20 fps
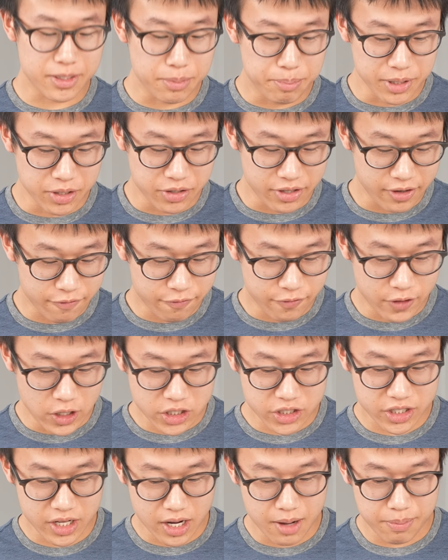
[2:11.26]
building.
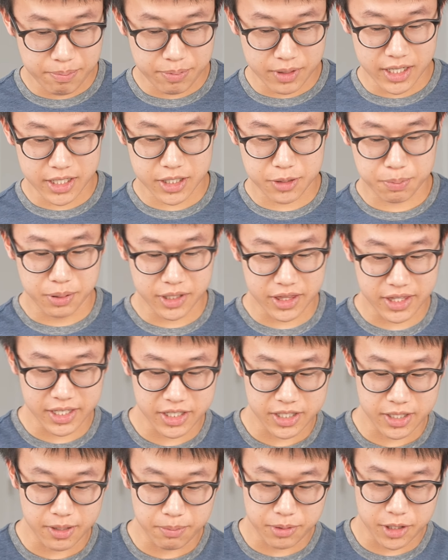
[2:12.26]
First up, let's put the
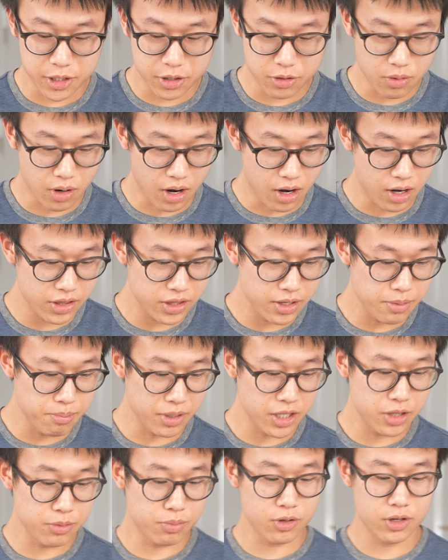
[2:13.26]
CPU on the
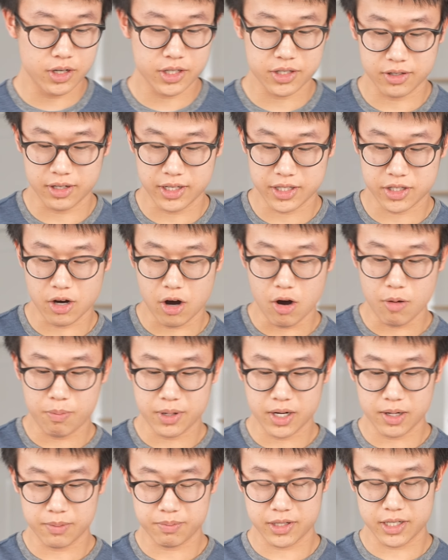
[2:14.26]
motherboard. So let's
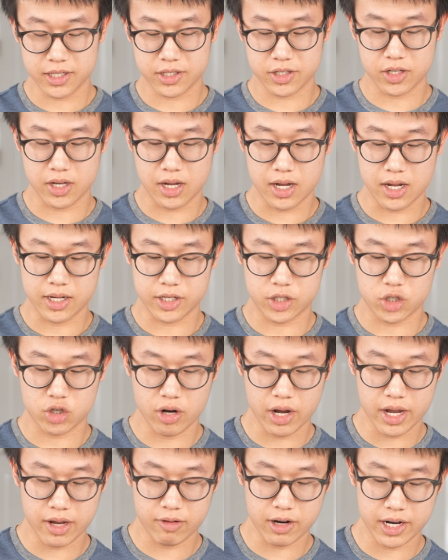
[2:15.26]
open up this
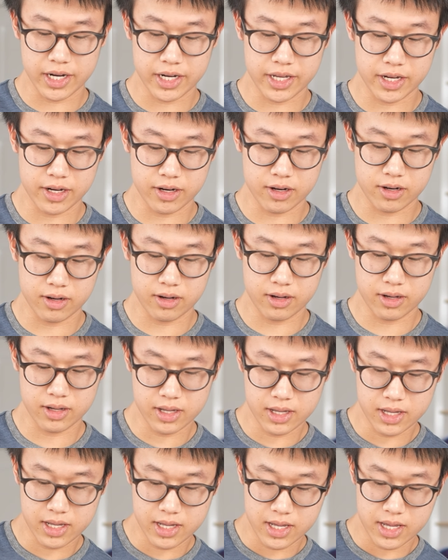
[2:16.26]
tray right here
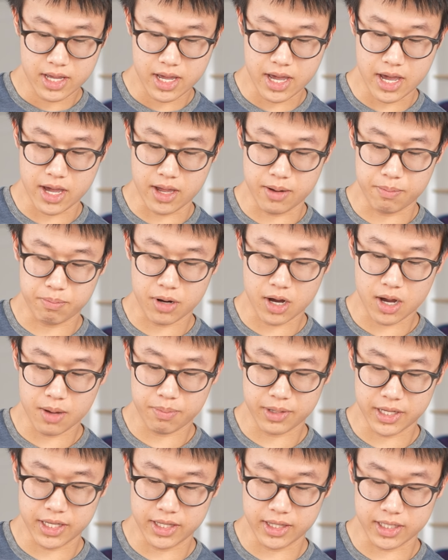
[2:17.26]
and
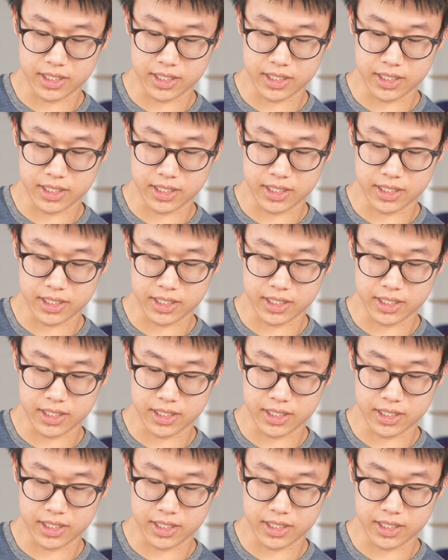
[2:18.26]
pop in the